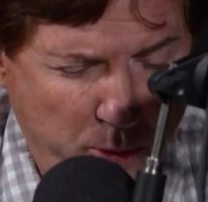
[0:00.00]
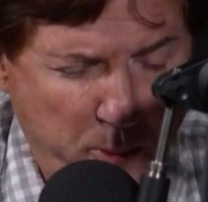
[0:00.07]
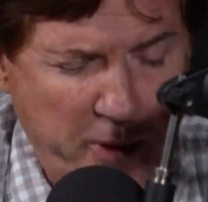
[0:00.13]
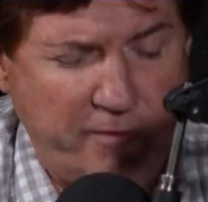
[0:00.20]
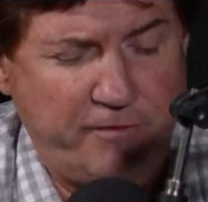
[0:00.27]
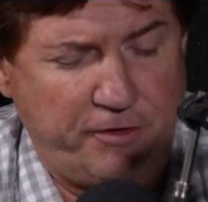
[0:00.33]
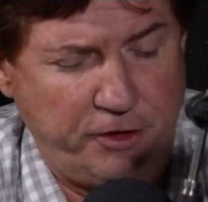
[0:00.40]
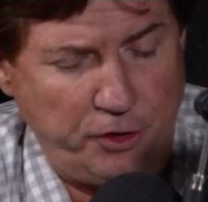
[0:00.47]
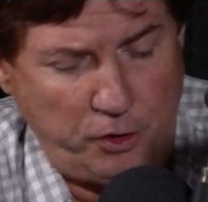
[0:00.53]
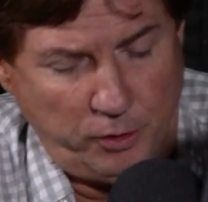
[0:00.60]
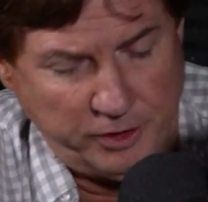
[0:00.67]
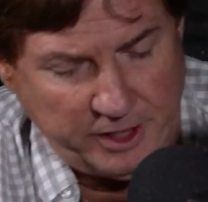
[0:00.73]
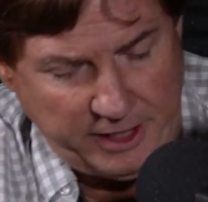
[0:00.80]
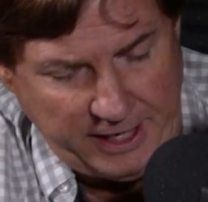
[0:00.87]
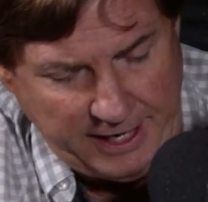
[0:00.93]
will be
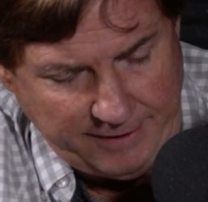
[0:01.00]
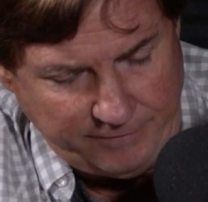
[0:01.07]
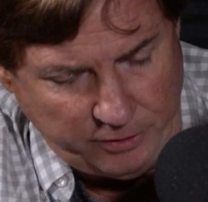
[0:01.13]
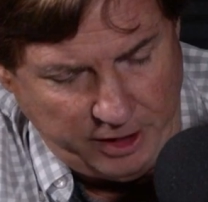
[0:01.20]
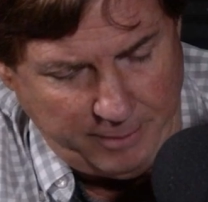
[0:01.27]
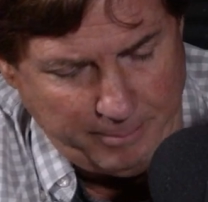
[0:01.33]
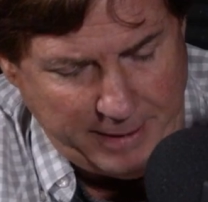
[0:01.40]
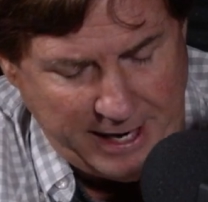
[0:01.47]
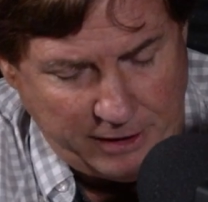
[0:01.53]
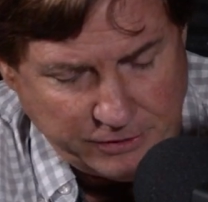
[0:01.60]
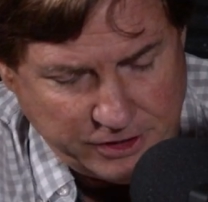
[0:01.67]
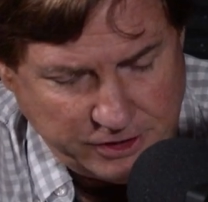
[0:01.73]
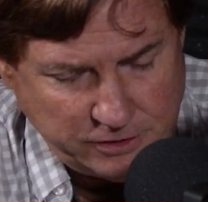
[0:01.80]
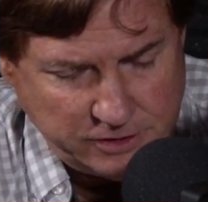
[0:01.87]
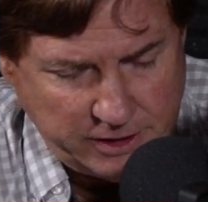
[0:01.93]
filled and every
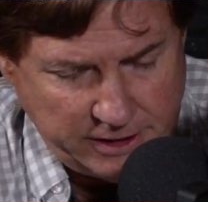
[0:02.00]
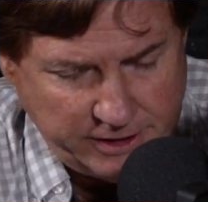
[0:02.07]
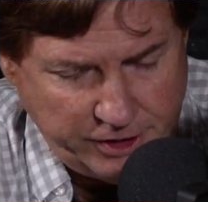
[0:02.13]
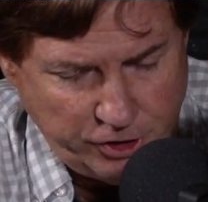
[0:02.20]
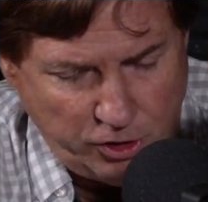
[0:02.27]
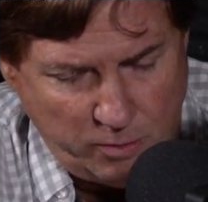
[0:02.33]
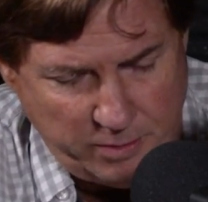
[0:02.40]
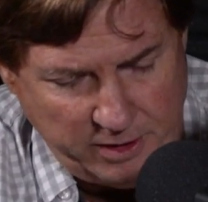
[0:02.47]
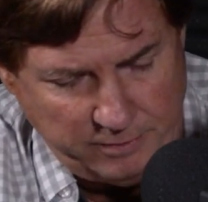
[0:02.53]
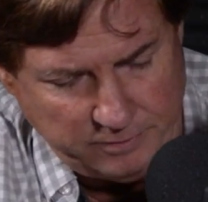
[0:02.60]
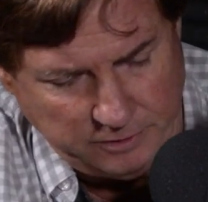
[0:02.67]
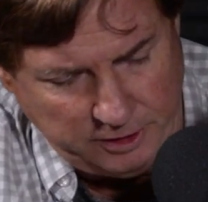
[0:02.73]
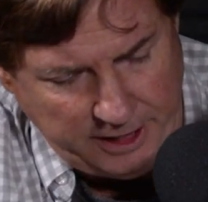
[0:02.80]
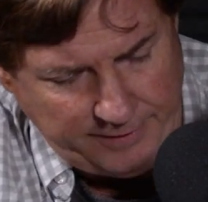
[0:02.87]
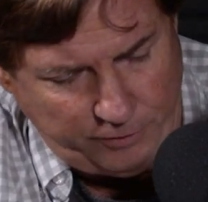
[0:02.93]
mountain and hill will be
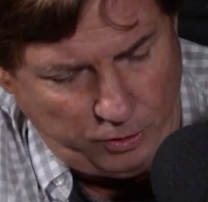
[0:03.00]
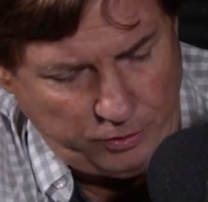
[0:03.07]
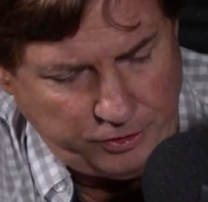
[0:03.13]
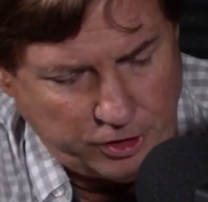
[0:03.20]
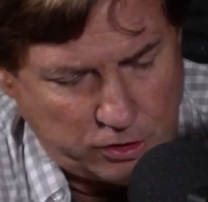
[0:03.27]
leveled.